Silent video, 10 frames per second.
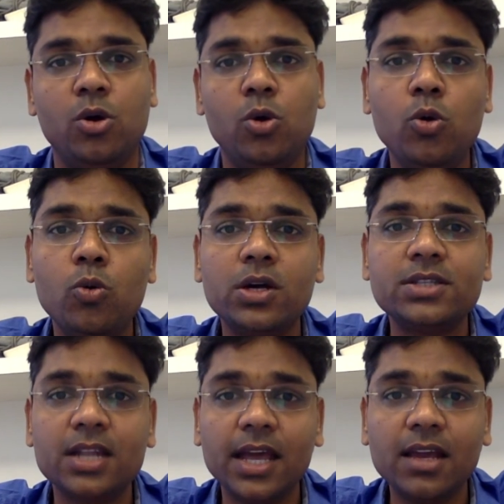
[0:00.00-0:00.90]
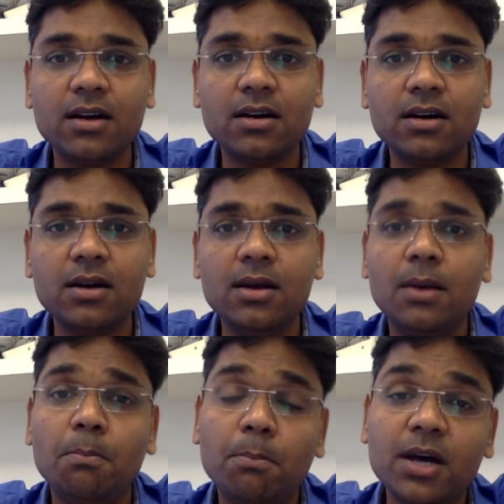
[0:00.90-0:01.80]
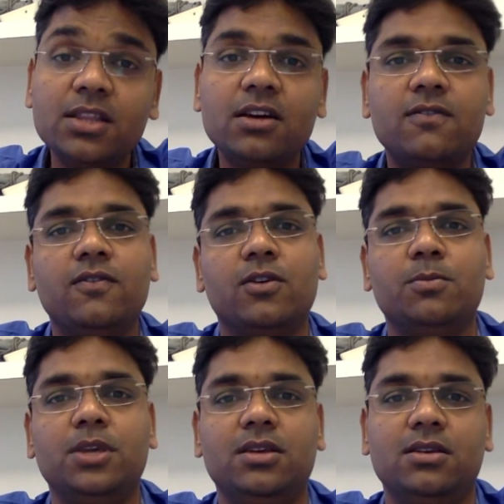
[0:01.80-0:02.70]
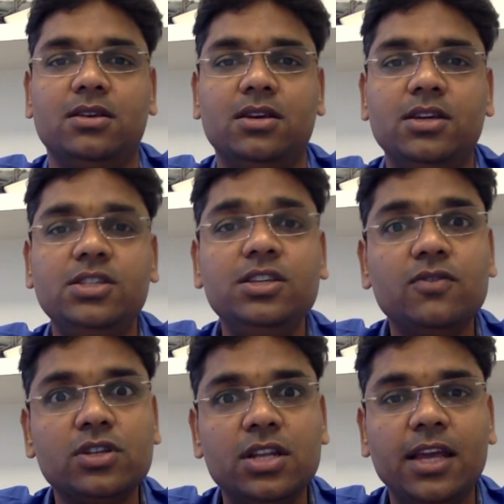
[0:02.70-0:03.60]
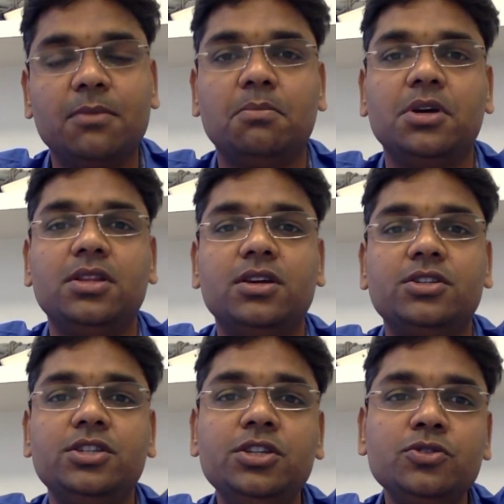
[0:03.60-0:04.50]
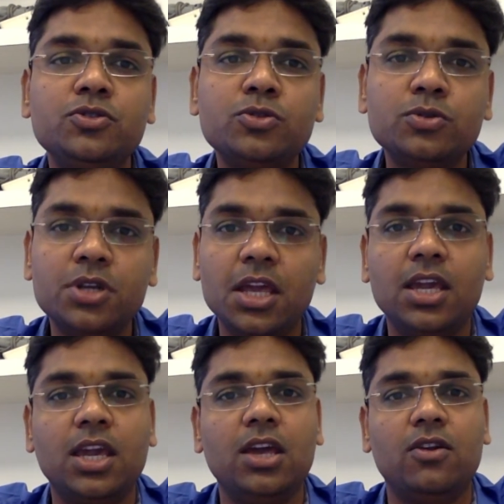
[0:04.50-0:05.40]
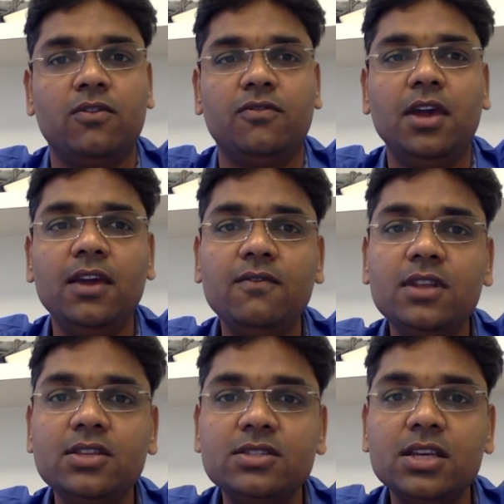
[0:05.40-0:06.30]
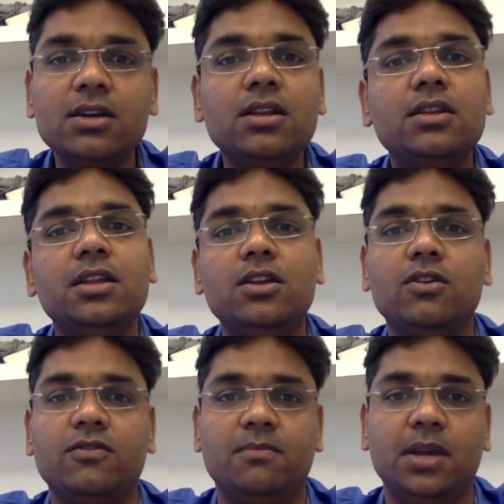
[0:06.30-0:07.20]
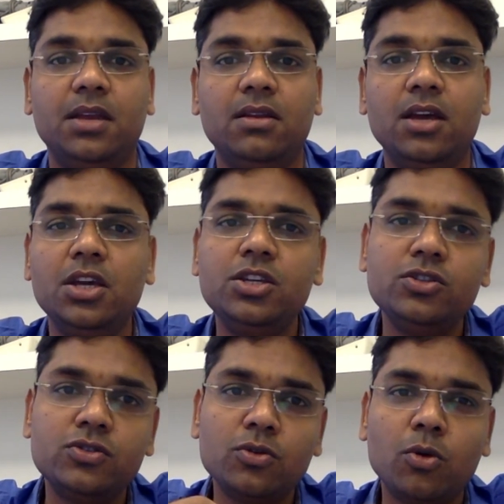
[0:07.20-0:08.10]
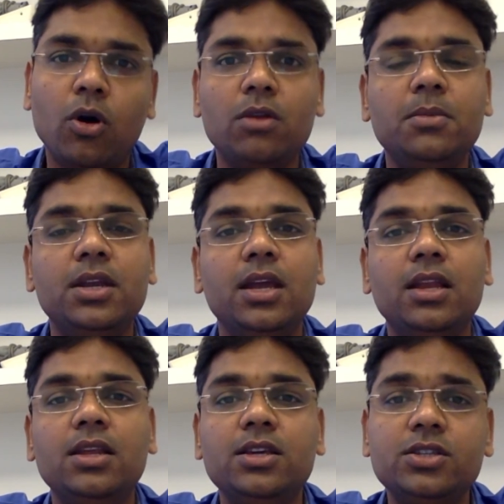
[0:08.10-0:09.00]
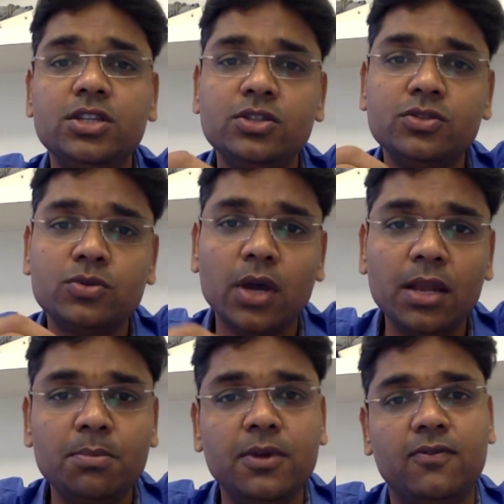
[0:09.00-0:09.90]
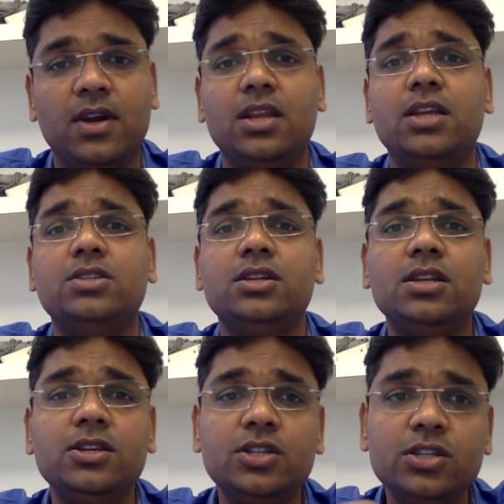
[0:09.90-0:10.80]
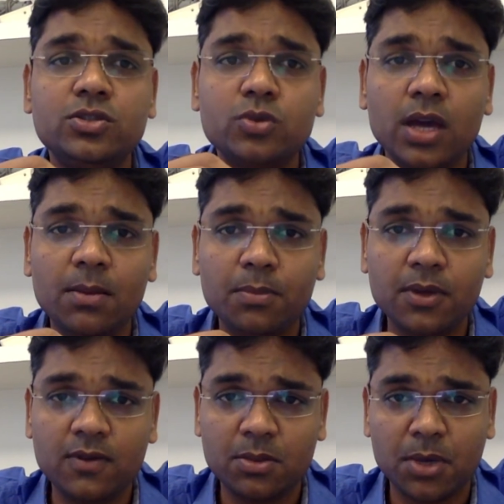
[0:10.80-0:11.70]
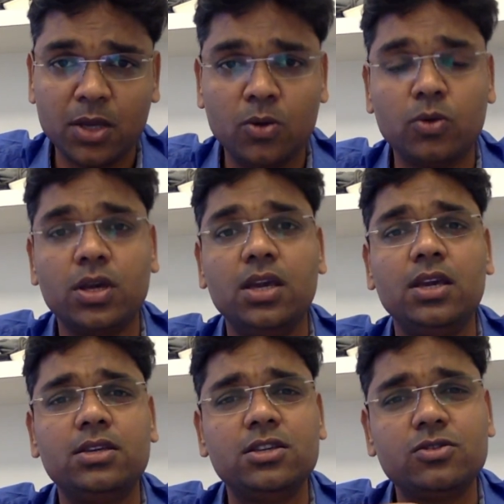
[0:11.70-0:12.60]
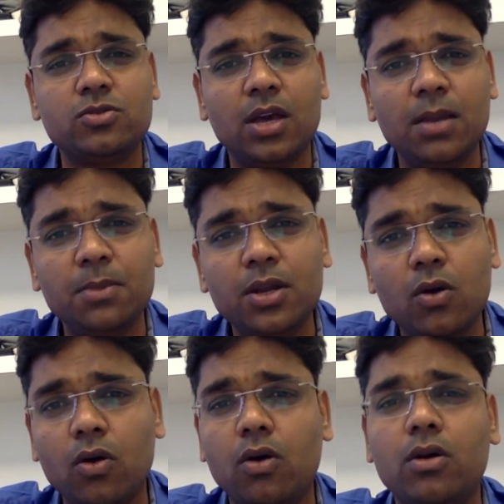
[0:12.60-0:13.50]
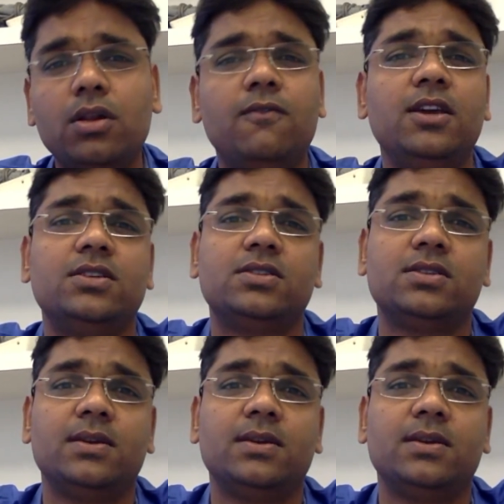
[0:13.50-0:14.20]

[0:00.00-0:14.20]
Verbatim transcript: who was like a mother for me. She was like mother. She used to take care of every single need of mine. She used to call me daily. She used to help me financially. She used to help me with my cooking. She used to help in all ways.